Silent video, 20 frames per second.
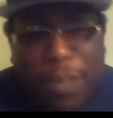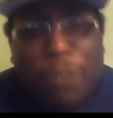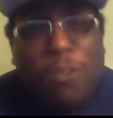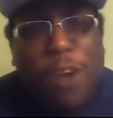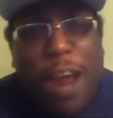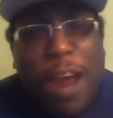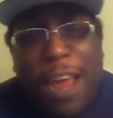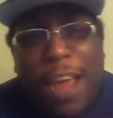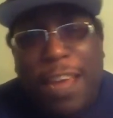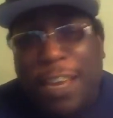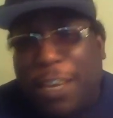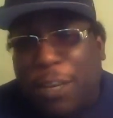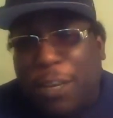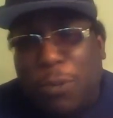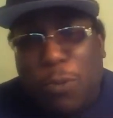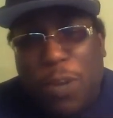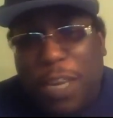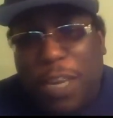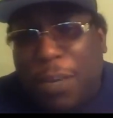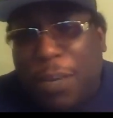Right, cause
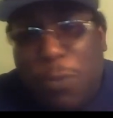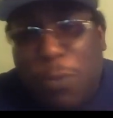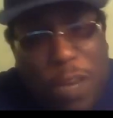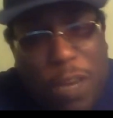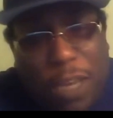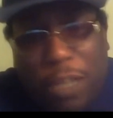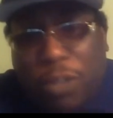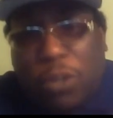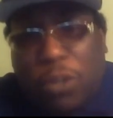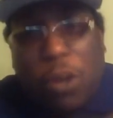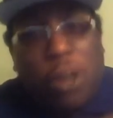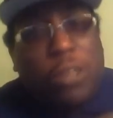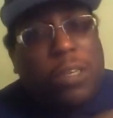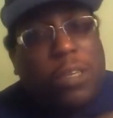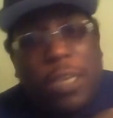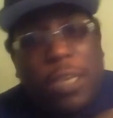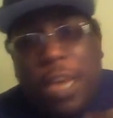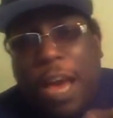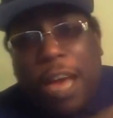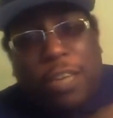we could talk
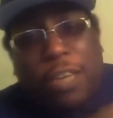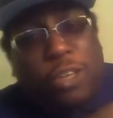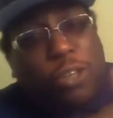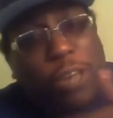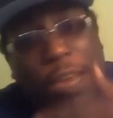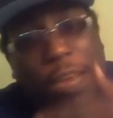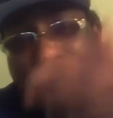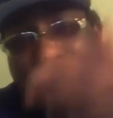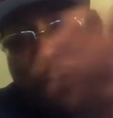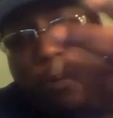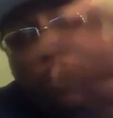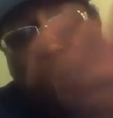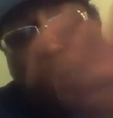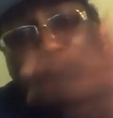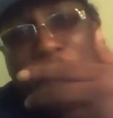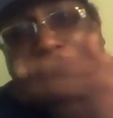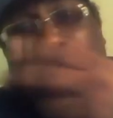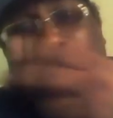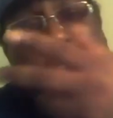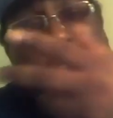to y'all straight from the
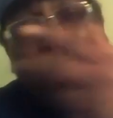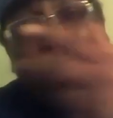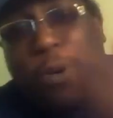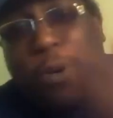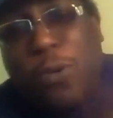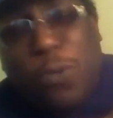patio.